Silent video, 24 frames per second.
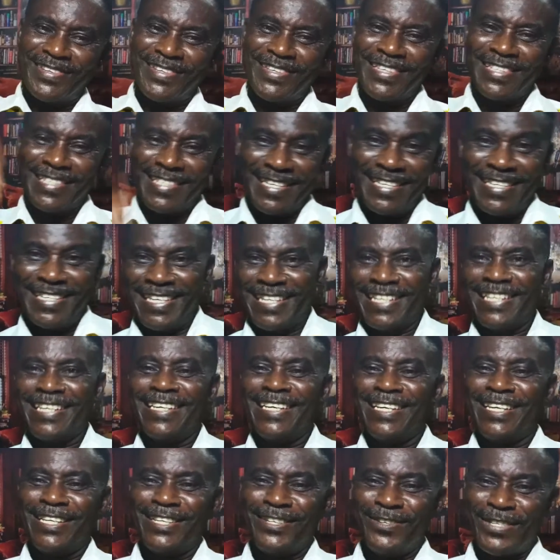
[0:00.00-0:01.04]
Sydney.
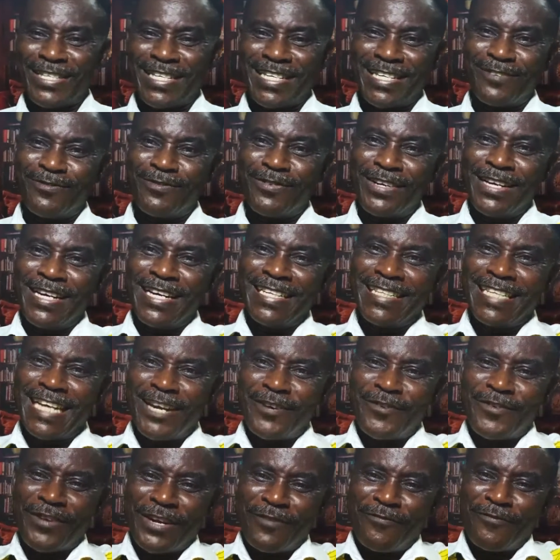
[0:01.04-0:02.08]
You see, they
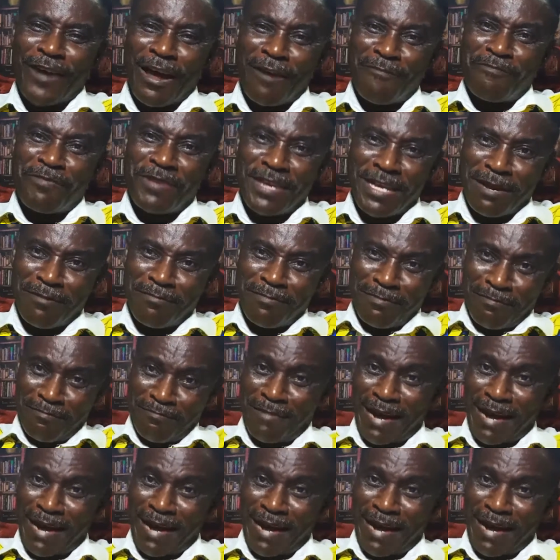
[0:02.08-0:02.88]
trade 5 p.m.